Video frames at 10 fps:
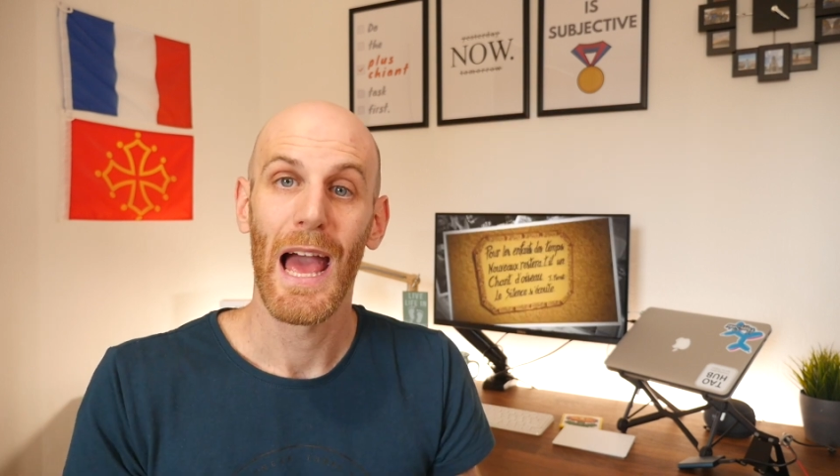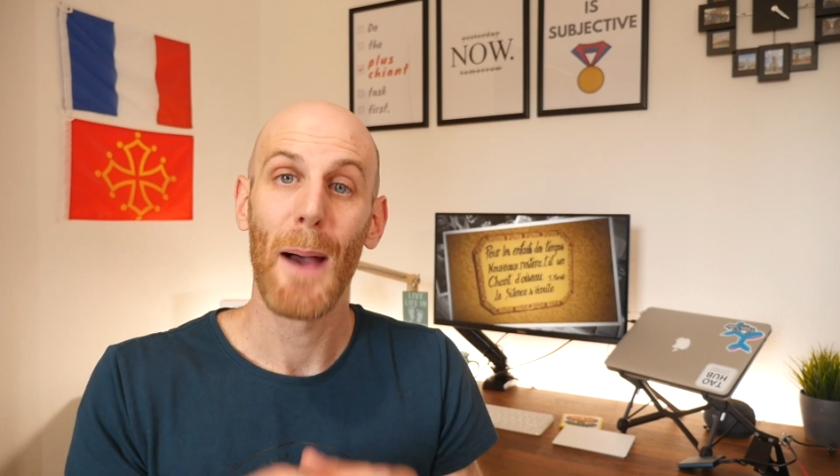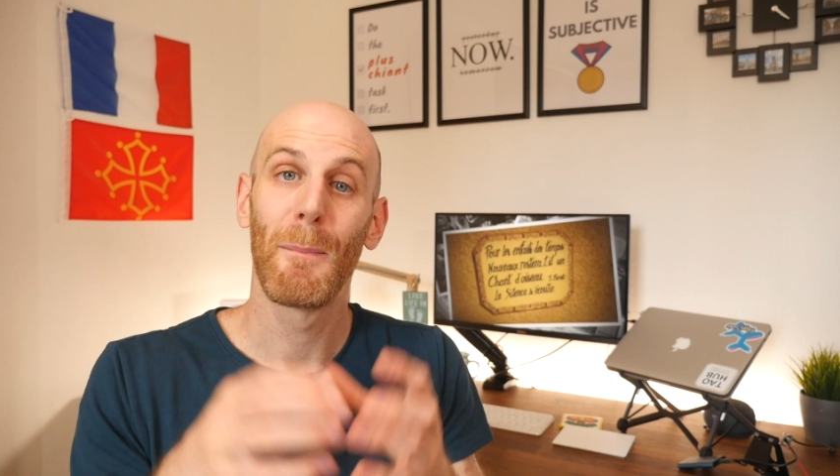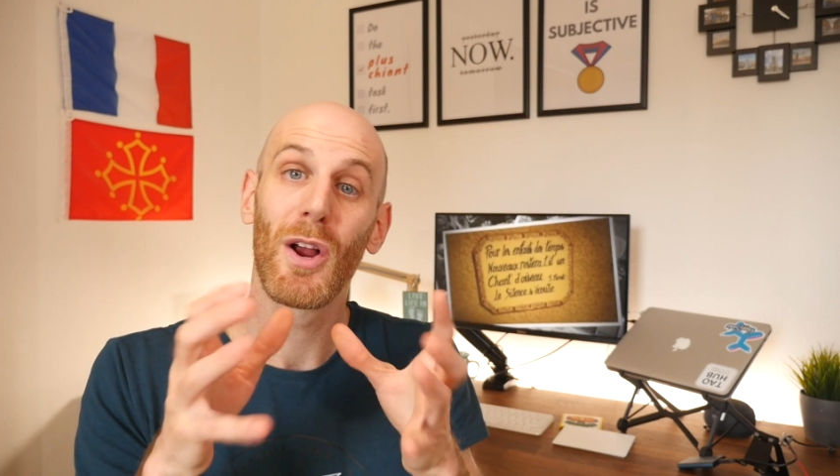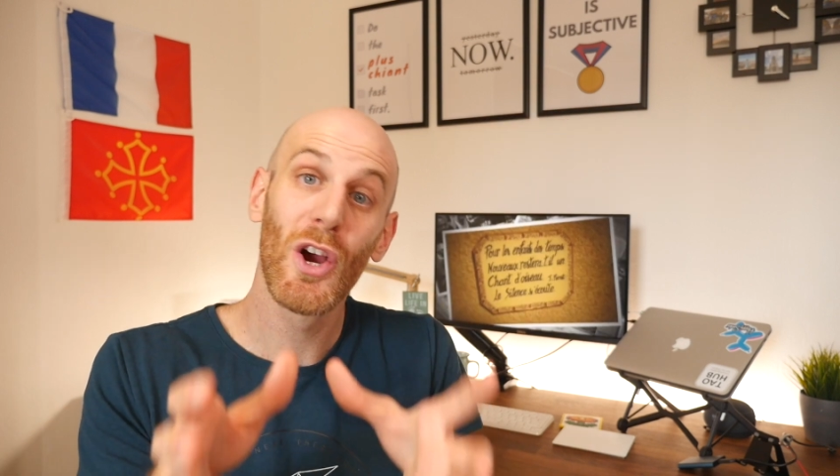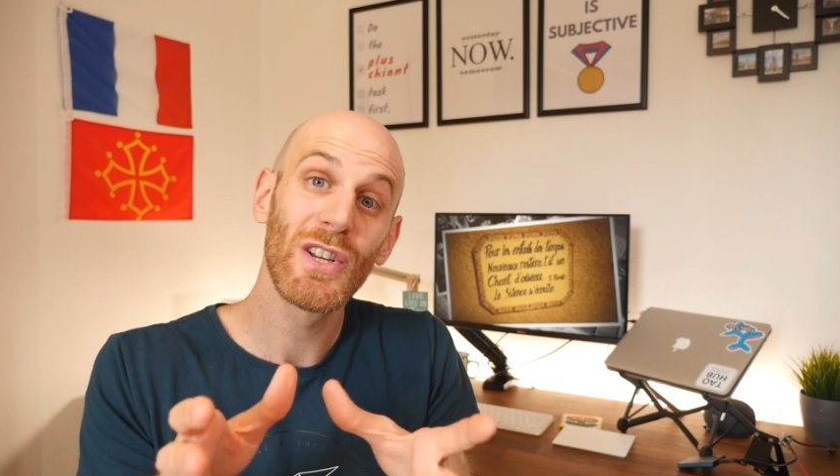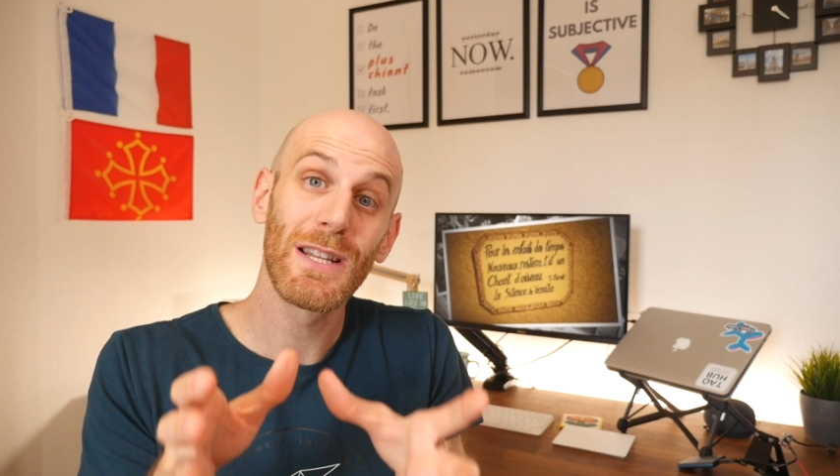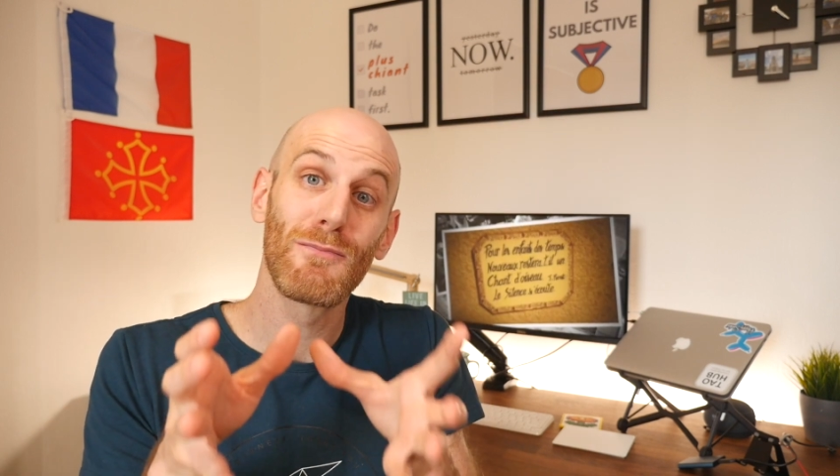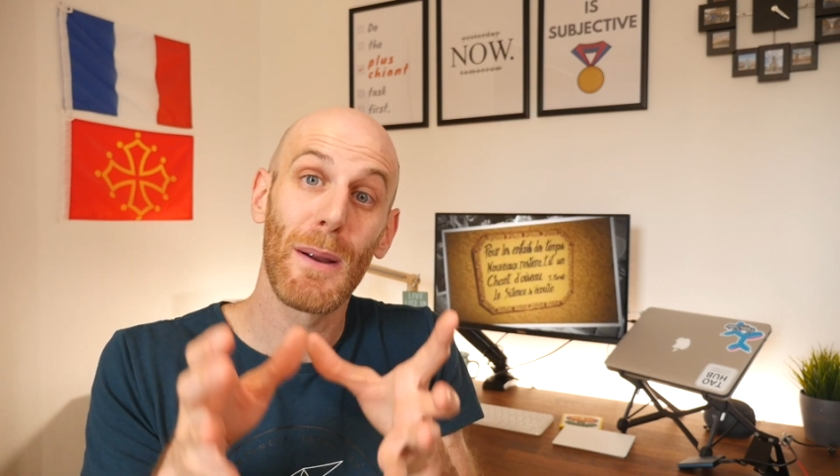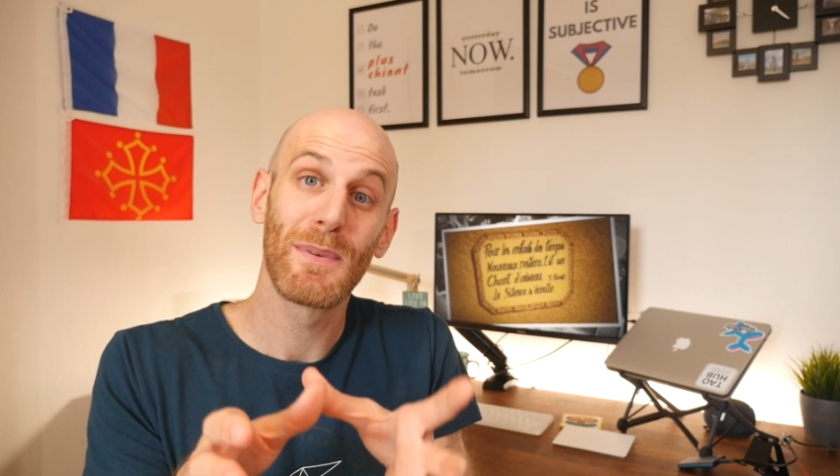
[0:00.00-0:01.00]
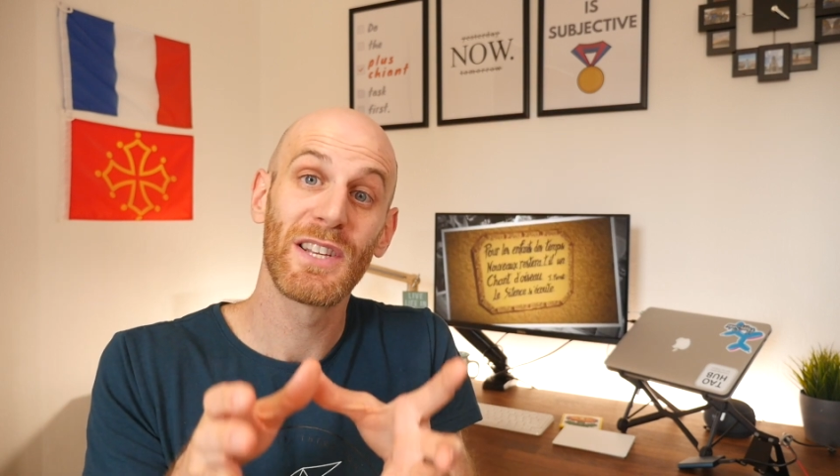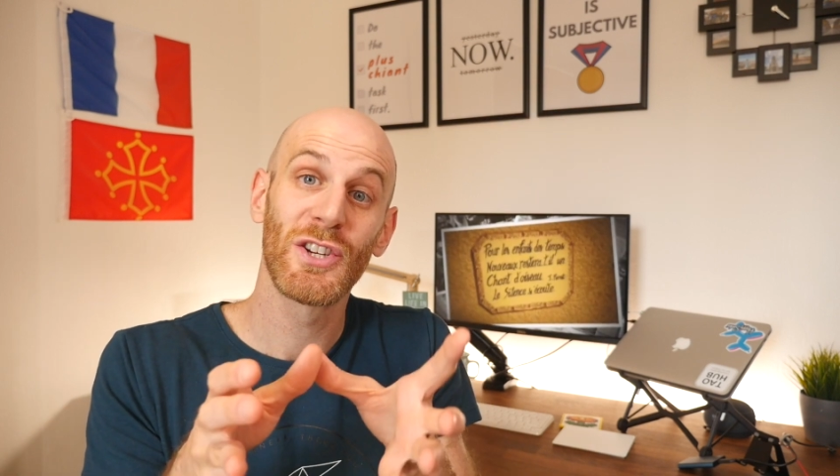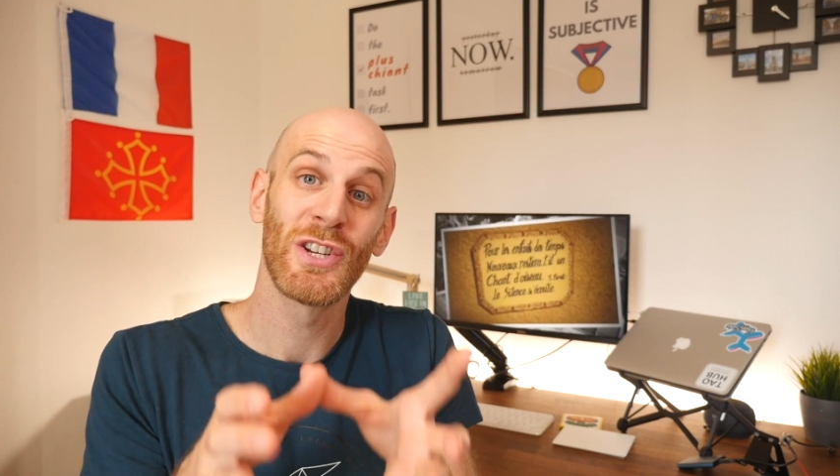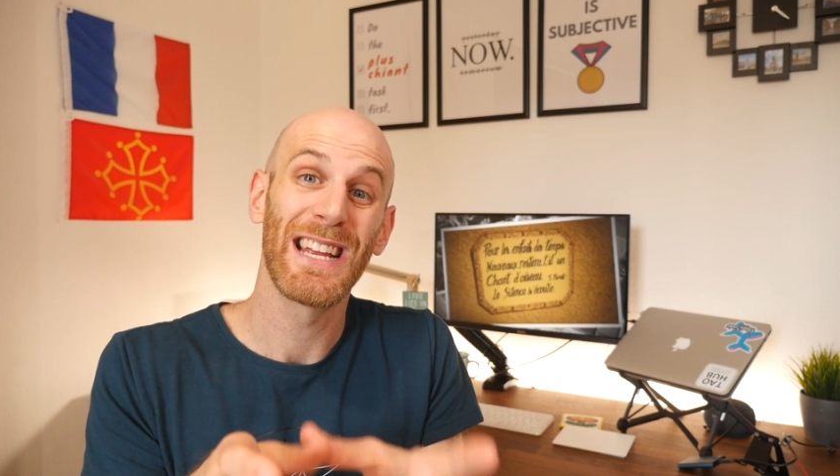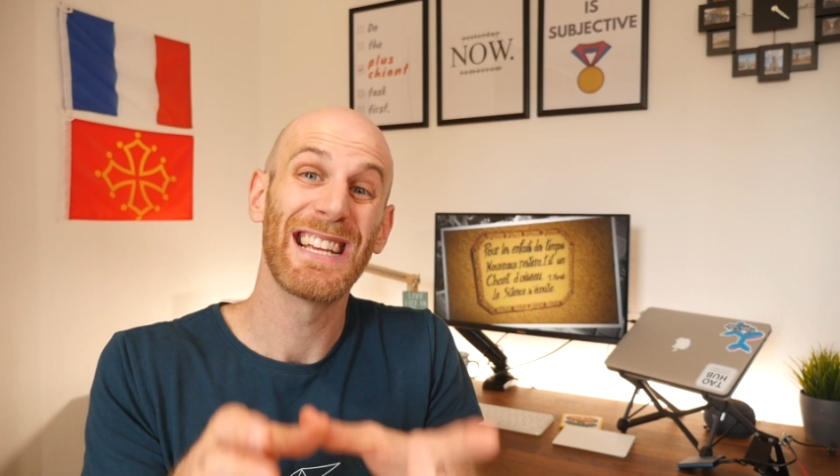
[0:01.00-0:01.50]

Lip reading: And because the preposition